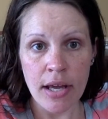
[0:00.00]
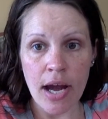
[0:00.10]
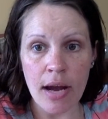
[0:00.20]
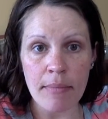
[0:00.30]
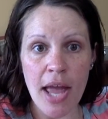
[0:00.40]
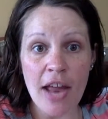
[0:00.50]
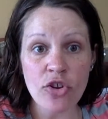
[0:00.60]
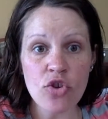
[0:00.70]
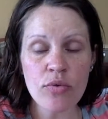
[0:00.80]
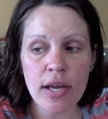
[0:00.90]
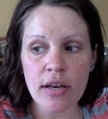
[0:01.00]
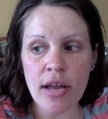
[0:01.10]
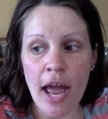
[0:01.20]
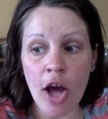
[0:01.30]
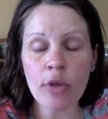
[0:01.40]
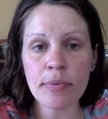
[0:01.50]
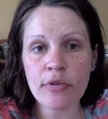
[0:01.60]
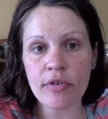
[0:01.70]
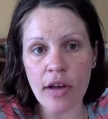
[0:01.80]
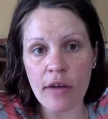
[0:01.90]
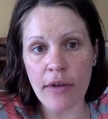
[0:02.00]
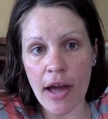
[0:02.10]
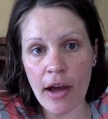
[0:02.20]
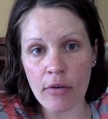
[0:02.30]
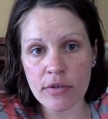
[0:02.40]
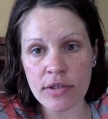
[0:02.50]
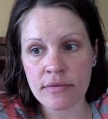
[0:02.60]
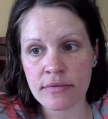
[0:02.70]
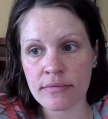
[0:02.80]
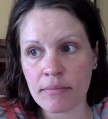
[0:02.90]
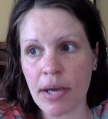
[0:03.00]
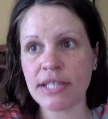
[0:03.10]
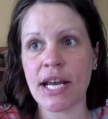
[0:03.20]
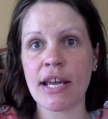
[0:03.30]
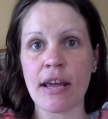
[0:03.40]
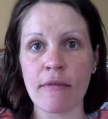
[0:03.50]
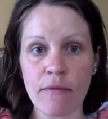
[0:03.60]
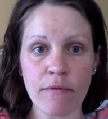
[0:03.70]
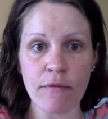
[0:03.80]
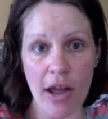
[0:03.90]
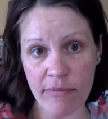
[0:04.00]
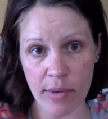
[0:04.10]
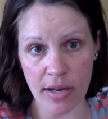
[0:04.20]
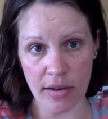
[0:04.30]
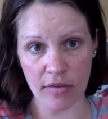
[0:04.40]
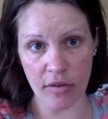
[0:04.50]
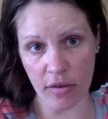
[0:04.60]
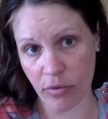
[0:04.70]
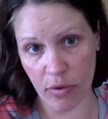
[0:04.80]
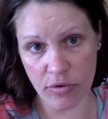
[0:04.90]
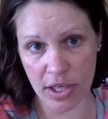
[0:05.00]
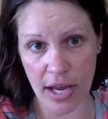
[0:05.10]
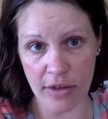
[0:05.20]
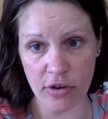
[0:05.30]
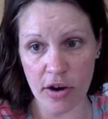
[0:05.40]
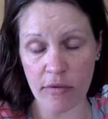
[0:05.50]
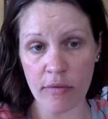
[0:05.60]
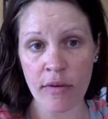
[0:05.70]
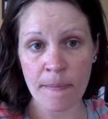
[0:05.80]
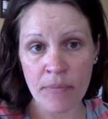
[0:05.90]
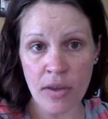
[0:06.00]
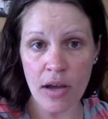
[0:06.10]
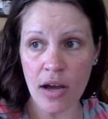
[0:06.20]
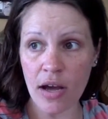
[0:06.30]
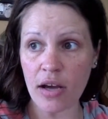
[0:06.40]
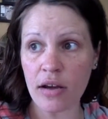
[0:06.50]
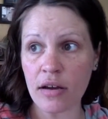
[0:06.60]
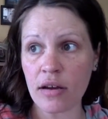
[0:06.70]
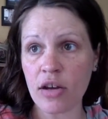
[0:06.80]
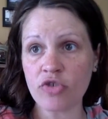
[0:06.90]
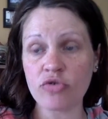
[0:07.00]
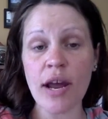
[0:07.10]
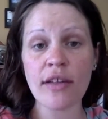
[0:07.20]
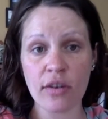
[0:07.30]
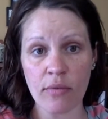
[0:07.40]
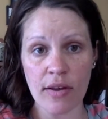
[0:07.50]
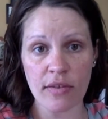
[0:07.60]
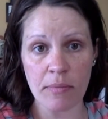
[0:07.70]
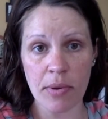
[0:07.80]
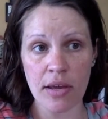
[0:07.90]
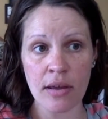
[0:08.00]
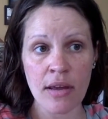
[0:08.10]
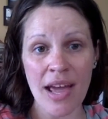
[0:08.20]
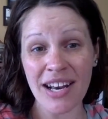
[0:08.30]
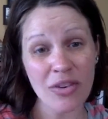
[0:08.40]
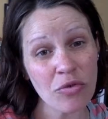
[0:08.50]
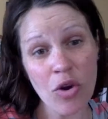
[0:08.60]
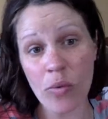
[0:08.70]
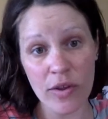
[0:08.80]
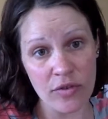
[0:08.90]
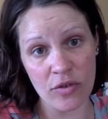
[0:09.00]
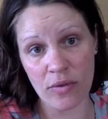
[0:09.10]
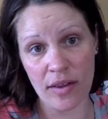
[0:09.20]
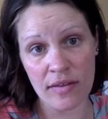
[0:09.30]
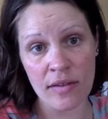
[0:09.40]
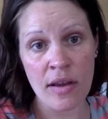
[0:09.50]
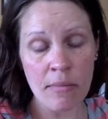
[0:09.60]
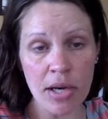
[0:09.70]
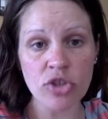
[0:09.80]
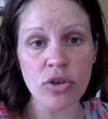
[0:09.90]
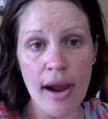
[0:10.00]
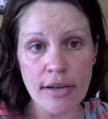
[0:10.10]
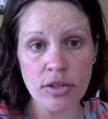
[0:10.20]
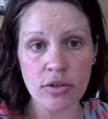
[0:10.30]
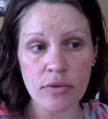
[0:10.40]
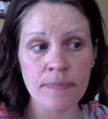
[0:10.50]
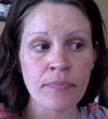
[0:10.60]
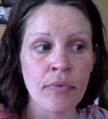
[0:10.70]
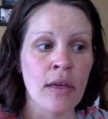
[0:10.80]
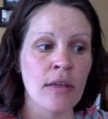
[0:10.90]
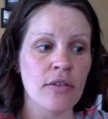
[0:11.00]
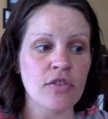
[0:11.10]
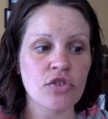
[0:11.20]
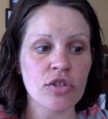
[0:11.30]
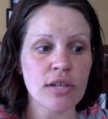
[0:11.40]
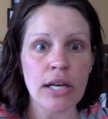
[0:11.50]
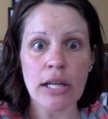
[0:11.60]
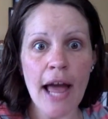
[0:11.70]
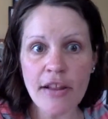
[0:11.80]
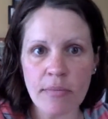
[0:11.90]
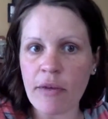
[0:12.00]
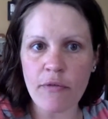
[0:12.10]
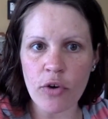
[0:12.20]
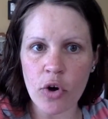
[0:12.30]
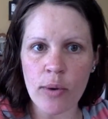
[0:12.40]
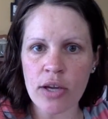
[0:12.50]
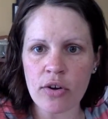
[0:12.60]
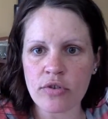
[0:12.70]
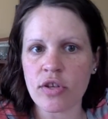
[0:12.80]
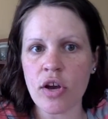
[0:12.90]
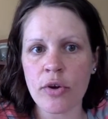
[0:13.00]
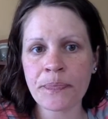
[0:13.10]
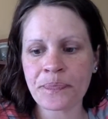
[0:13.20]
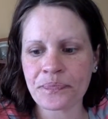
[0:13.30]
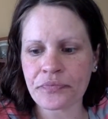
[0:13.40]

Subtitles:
And you can help yourself out by taking 5 minutes to throw together a dressing recipe, and I don't always do this, but I try to, that's just going to last me for a week or so,